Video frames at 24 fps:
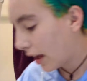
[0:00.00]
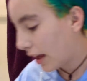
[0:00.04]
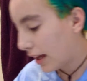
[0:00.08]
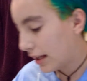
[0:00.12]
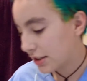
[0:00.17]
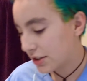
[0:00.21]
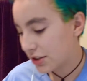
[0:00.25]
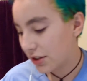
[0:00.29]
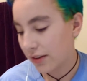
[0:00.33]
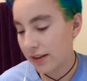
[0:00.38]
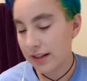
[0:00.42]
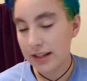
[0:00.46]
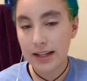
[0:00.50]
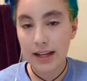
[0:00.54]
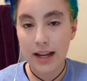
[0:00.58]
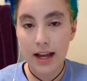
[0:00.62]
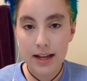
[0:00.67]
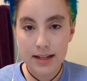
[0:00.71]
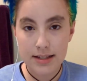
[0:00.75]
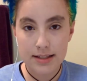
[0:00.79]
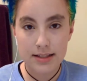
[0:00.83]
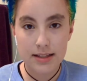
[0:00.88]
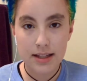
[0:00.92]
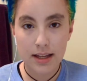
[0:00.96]
And so the
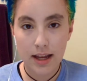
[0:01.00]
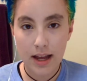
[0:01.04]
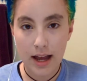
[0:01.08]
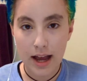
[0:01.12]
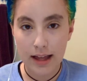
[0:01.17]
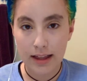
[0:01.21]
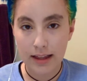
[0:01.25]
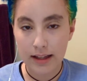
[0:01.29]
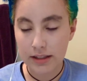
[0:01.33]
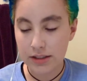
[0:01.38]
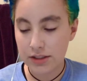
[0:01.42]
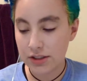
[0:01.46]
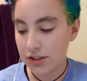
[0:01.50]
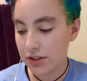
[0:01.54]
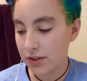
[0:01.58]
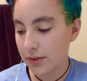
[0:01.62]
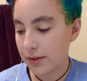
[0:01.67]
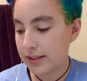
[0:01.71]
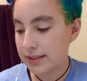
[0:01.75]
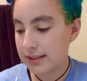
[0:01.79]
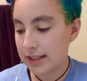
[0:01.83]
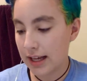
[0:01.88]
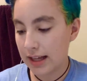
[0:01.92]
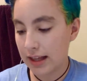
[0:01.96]
next thing I like to do
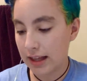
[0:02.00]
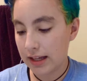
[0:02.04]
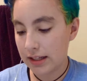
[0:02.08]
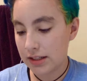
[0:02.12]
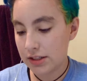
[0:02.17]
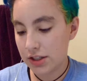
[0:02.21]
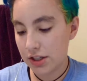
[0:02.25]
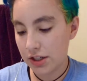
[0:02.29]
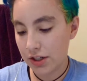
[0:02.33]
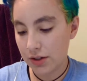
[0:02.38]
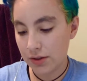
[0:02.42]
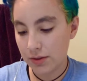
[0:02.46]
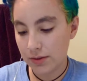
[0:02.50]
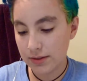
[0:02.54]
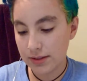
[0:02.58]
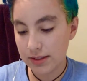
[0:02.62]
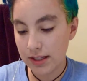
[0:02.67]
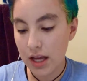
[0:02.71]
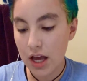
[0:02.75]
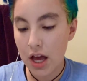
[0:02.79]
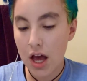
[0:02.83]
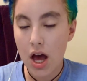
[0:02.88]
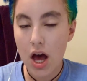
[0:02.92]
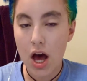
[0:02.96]
is I like to
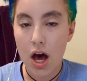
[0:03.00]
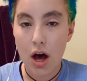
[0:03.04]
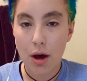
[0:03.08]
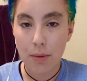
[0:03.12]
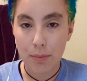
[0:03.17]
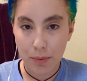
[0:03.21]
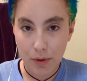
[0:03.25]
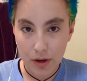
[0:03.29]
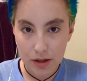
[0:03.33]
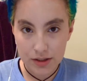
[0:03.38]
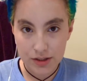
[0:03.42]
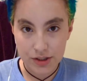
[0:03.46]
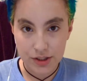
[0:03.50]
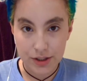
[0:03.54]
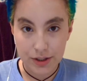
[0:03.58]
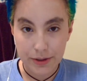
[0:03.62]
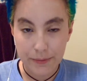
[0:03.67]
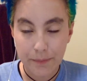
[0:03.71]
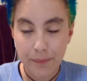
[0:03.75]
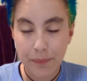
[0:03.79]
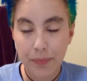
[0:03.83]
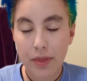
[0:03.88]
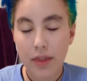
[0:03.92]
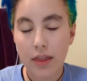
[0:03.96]
use a
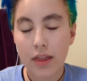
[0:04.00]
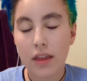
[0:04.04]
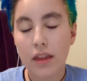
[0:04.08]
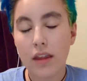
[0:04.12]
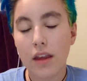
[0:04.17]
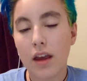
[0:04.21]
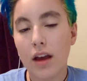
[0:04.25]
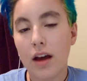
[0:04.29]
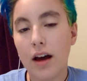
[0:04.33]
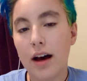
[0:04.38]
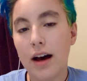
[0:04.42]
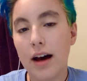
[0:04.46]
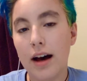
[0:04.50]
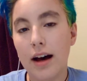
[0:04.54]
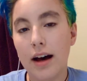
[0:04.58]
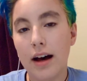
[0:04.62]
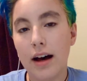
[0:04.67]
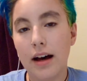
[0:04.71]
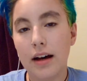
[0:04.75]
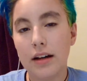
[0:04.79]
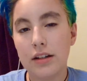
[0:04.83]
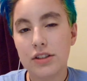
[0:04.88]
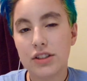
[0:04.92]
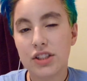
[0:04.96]
bronzer
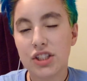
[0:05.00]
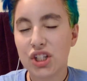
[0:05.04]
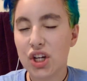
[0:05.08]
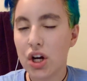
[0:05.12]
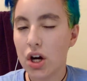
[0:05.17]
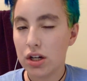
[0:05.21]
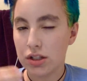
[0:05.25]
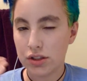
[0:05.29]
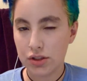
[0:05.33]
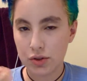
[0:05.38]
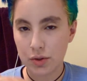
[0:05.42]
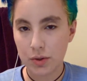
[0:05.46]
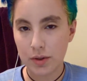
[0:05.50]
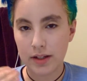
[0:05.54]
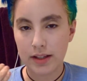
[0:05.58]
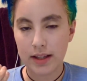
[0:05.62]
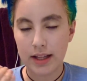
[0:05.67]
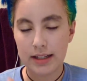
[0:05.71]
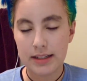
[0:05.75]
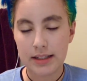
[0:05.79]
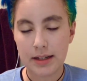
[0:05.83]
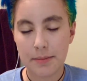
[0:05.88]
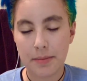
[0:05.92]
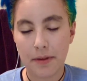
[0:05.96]
to contour and
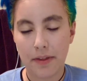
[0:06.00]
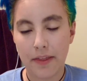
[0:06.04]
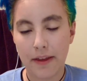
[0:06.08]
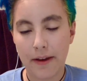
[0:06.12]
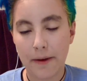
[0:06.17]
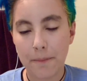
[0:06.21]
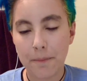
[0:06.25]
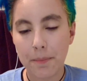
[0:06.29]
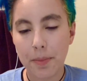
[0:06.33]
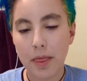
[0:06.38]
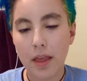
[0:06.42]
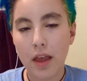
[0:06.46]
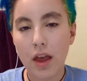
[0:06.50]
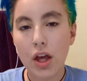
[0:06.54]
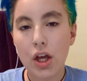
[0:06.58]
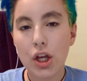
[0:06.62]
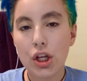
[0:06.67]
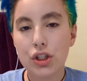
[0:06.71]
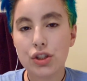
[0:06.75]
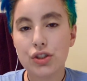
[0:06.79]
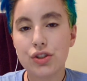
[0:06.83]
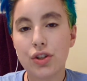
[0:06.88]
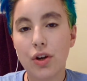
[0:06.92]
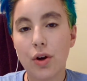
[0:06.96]
that type of thing.
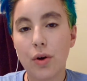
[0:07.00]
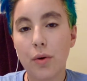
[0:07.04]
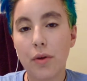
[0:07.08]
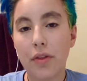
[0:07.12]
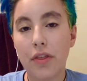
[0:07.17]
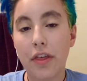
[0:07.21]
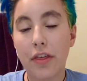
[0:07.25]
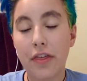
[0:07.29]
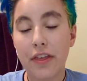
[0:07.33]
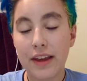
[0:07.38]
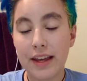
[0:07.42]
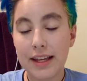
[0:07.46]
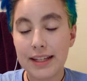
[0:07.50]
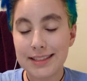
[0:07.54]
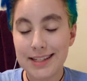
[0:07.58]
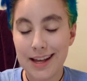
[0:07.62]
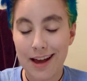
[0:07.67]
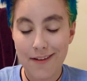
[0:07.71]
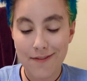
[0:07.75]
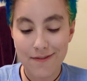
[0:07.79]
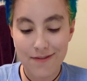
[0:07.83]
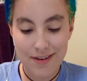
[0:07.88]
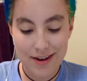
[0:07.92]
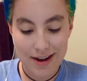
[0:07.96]
So the thing is,
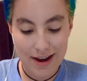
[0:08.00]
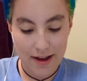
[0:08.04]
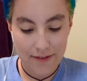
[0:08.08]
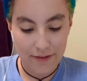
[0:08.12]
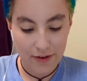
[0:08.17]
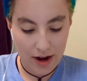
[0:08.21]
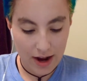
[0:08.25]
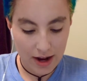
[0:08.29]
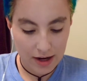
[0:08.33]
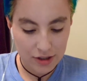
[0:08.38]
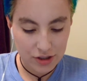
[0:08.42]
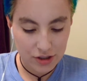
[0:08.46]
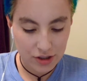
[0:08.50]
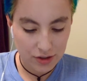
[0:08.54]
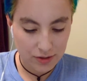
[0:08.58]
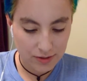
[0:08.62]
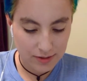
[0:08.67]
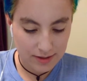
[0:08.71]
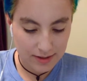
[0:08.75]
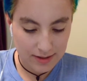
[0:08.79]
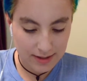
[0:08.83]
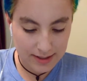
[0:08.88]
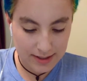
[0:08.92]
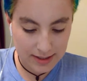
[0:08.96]
I've never actually
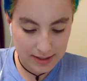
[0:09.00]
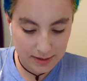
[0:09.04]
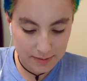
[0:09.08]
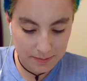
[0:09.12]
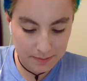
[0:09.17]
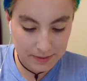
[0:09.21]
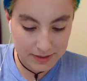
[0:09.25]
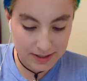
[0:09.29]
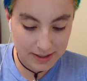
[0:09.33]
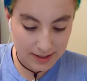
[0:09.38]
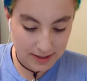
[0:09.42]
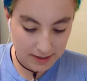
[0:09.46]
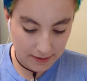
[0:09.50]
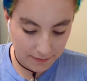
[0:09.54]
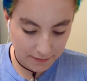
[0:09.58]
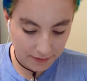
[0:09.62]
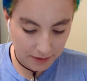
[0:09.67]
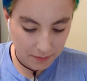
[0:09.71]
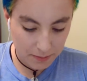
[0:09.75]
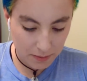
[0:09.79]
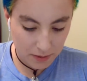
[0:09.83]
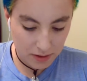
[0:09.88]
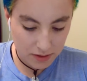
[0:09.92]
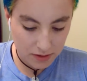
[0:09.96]
used this
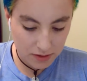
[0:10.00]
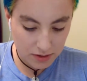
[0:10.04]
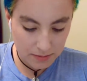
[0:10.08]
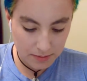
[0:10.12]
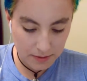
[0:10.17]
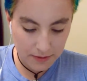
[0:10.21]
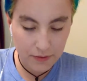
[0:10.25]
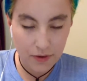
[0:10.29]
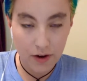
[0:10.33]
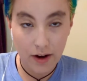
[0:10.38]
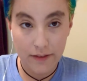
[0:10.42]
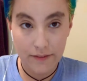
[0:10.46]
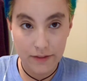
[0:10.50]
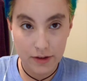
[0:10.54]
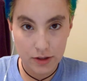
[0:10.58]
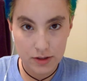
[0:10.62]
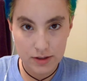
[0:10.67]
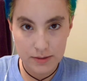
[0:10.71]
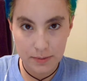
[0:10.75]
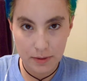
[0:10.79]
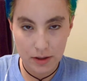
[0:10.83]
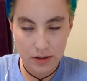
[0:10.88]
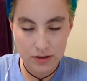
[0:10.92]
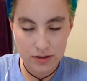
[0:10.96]
specific bronzer before. I've
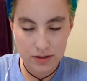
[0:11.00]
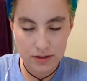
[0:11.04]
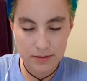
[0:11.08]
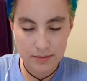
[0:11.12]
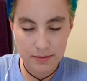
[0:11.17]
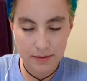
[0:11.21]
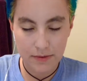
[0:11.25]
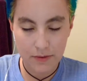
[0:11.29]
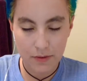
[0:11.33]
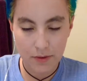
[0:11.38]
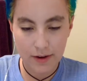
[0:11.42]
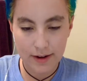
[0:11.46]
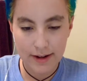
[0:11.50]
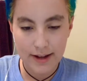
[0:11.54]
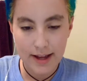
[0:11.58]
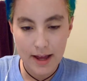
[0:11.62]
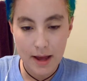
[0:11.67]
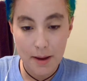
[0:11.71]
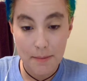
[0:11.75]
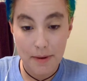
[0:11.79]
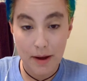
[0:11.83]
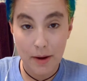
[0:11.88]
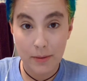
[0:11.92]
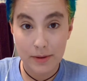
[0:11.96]
used bronzers before,
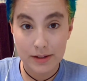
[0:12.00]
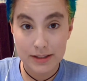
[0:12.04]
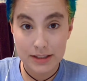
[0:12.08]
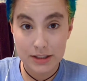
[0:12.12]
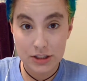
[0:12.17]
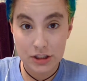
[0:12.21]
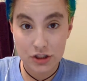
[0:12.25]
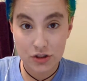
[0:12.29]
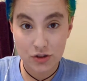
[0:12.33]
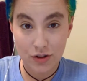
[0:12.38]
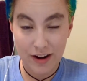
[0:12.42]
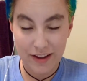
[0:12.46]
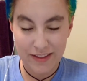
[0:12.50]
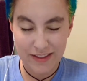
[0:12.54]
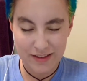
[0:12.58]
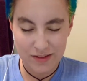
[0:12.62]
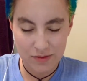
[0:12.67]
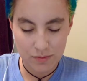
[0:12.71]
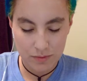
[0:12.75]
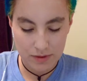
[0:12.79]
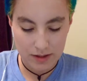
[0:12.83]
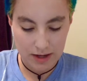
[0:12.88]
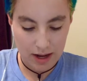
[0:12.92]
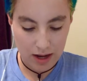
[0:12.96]
but I wanted to try
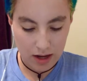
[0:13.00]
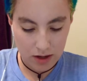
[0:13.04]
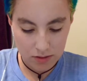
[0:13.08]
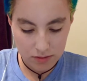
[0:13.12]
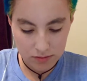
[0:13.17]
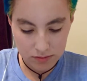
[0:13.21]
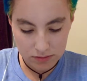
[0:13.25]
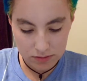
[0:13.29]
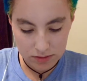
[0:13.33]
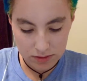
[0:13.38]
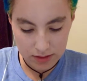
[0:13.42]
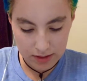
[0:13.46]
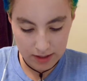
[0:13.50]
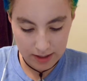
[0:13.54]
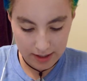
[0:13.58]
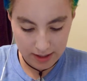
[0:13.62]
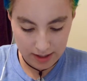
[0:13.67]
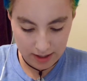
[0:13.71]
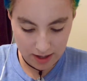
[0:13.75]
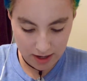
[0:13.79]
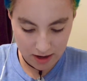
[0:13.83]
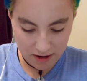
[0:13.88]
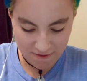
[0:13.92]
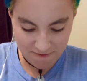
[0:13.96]
this one out, and
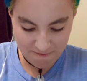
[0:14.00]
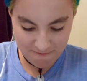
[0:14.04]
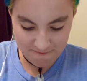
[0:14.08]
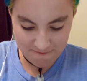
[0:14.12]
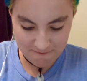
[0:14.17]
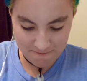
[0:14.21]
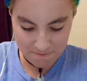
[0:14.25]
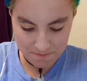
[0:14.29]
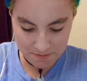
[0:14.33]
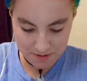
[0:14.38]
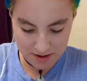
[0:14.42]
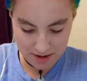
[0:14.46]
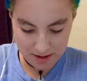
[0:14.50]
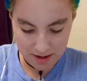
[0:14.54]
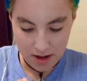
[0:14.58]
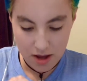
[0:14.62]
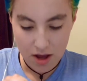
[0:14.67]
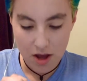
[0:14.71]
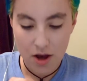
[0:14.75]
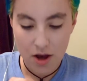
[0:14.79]
I can't remember it.